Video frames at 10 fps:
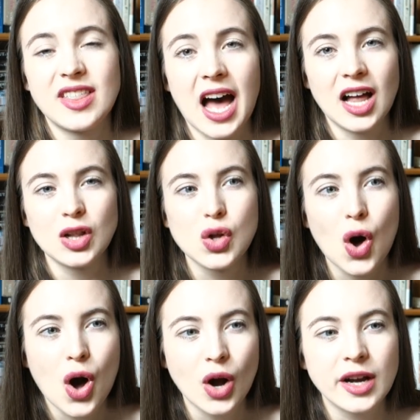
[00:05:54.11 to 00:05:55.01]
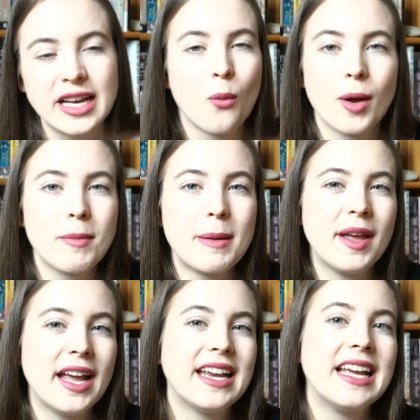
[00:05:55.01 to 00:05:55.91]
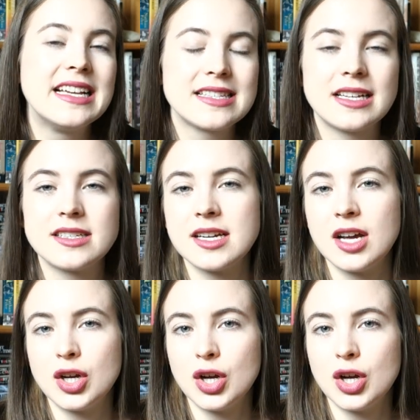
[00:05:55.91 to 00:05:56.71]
that long when maybe it isn't